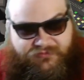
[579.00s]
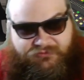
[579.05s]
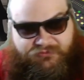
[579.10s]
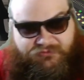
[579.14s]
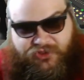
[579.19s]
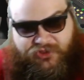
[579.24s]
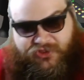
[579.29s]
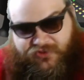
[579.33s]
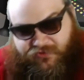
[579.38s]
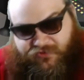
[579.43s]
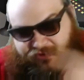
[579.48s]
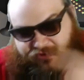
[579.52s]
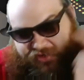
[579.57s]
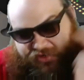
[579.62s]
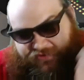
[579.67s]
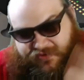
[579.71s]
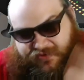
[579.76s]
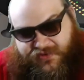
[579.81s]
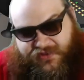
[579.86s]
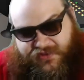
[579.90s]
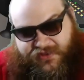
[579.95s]
Which is what I
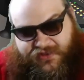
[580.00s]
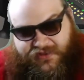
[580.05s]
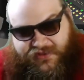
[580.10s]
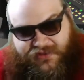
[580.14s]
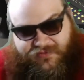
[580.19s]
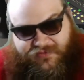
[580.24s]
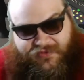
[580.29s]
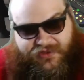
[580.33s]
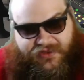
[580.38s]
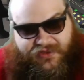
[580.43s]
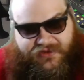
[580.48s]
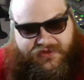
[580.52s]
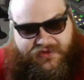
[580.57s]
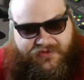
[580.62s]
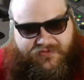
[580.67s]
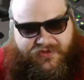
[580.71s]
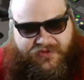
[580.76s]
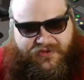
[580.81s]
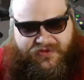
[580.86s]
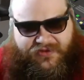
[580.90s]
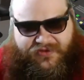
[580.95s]
was thinking at the
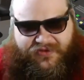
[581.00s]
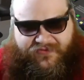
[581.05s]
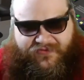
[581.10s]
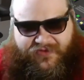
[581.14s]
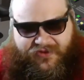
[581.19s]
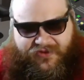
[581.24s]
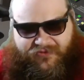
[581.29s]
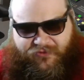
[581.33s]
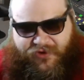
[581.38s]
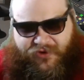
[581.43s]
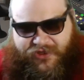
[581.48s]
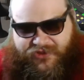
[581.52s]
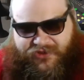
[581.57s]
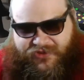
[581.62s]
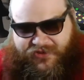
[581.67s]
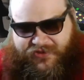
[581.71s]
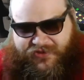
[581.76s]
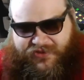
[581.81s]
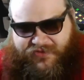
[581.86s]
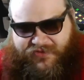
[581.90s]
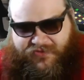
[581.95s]
beginning, because if you watch
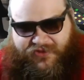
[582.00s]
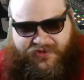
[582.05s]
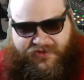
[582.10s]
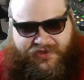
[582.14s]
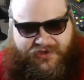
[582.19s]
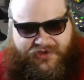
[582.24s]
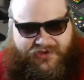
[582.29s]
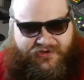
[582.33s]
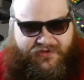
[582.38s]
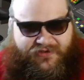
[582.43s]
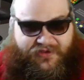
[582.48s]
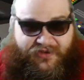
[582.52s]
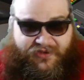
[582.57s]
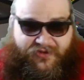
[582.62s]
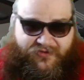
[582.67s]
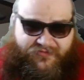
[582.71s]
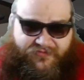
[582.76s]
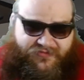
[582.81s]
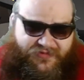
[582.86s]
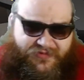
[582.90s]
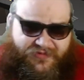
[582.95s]
these simulations, they
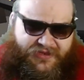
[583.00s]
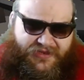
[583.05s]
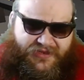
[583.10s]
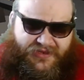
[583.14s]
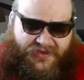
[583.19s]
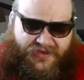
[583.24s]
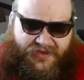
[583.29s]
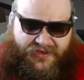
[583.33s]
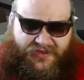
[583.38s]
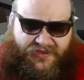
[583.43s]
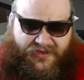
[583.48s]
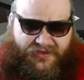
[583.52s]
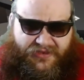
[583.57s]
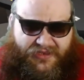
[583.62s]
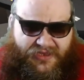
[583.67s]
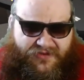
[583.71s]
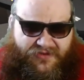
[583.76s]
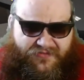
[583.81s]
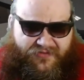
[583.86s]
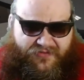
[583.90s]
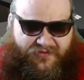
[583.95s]
don't
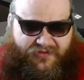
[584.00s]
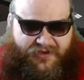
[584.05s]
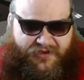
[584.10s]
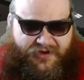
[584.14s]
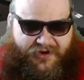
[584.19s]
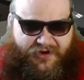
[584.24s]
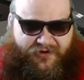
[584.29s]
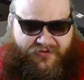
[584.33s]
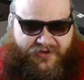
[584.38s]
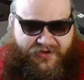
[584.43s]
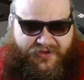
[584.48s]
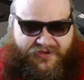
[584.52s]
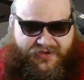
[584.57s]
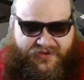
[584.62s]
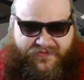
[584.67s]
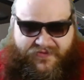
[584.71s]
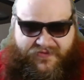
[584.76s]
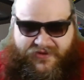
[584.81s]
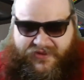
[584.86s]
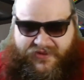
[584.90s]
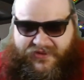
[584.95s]
allow for a lot of
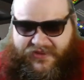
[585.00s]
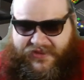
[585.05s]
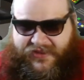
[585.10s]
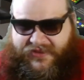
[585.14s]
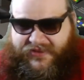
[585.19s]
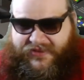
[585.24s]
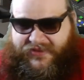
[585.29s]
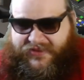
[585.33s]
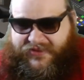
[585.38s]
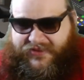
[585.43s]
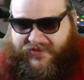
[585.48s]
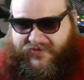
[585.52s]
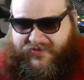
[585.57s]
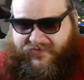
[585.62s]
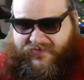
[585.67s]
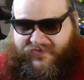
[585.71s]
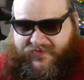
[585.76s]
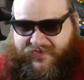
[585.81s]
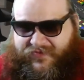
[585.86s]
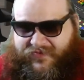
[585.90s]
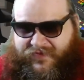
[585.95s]
creativity, and
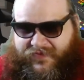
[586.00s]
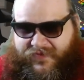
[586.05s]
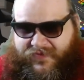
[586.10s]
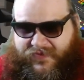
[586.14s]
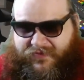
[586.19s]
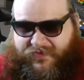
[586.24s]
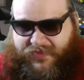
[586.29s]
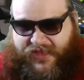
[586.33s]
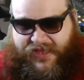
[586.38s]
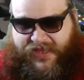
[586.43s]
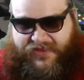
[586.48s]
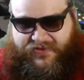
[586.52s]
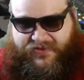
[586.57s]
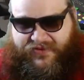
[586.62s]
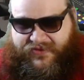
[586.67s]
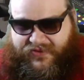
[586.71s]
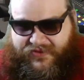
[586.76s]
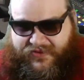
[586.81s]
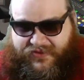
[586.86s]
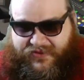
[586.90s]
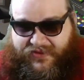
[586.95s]
the path to
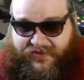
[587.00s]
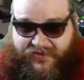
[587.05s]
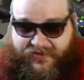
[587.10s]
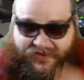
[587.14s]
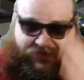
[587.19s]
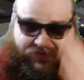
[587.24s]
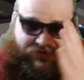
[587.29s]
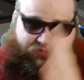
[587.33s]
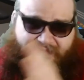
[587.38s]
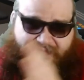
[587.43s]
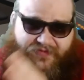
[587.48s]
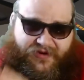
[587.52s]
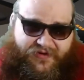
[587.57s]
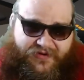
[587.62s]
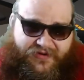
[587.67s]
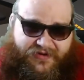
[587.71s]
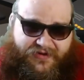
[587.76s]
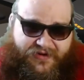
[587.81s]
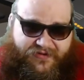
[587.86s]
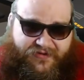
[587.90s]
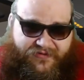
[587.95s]
success seems to be
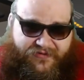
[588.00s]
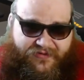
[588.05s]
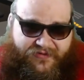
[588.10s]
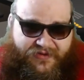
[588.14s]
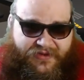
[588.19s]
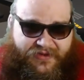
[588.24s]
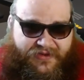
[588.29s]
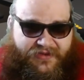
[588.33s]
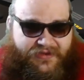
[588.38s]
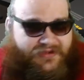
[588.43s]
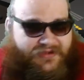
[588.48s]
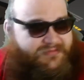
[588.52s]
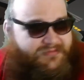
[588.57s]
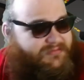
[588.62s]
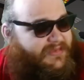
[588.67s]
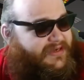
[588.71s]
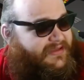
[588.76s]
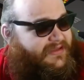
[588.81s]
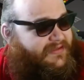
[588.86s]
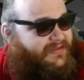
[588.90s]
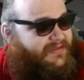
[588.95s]
very narrow.
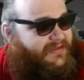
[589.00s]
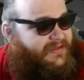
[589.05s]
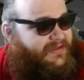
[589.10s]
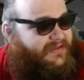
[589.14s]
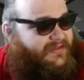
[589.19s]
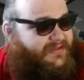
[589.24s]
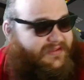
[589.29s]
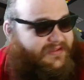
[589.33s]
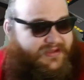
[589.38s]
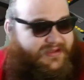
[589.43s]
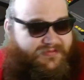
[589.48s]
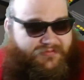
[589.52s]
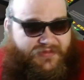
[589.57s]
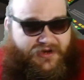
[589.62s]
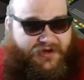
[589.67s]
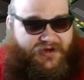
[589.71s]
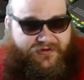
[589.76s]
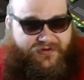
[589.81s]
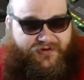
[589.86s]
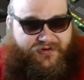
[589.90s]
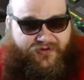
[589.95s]
Many things that
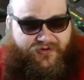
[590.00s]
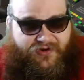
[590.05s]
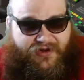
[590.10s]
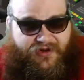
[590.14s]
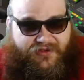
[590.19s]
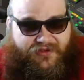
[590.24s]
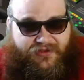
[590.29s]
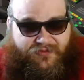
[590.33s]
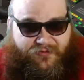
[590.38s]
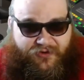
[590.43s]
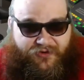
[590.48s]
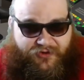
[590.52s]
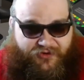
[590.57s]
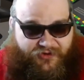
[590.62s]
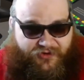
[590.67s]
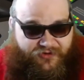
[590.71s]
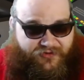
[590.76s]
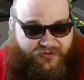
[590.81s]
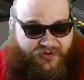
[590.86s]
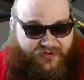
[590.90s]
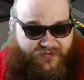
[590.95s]
Mariner tried that were
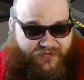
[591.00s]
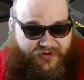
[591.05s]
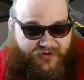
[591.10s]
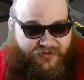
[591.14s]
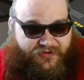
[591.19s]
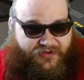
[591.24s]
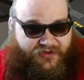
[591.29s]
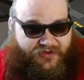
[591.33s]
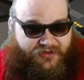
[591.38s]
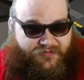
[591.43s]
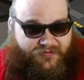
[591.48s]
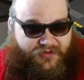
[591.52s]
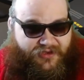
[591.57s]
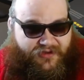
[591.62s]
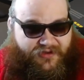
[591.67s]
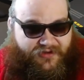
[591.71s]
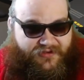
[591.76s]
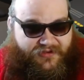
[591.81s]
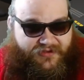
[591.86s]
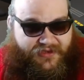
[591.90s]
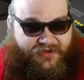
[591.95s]
intuitive and outside the
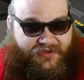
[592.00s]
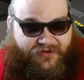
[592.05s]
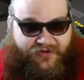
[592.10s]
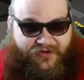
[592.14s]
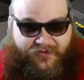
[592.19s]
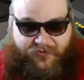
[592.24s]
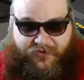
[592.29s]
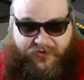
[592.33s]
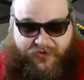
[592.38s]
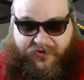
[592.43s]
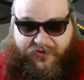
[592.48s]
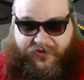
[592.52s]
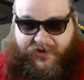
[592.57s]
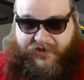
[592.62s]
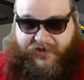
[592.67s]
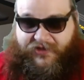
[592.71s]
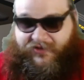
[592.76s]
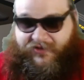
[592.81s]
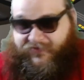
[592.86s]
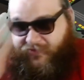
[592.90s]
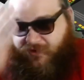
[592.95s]
box ended up with her
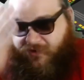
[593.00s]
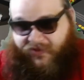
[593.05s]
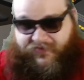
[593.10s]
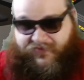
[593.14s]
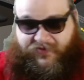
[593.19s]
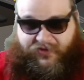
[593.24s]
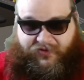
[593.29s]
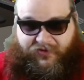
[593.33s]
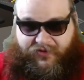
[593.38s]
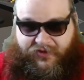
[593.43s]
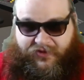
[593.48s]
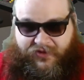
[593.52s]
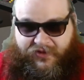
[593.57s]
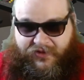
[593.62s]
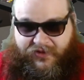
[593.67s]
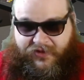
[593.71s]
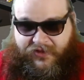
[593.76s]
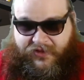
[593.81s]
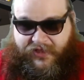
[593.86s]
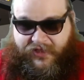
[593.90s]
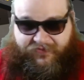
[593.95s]
hitting a force field
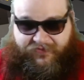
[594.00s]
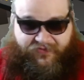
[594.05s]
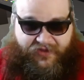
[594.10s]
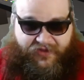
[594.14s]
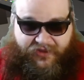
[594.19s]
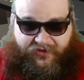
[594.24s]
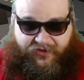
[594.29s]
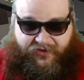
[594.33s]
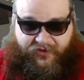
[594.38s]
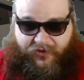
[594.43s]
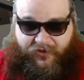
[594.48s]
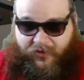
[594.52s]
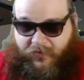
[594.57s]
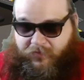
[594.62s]
and failing,